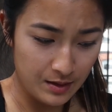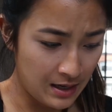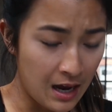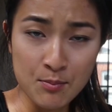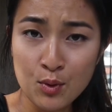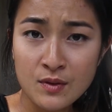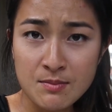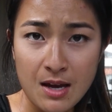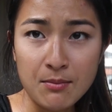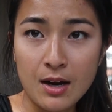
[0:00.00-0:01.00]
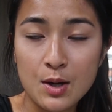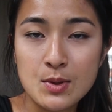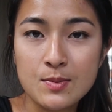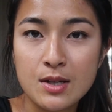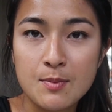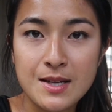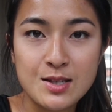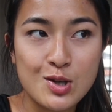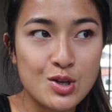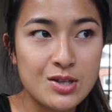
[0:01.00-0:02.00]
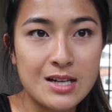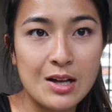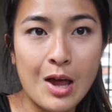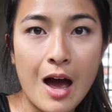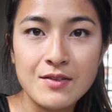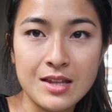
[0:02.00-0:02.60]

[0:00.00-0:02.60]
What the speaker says: Yeah, moved to Myanmar, and it was one of the best decisions in our lives.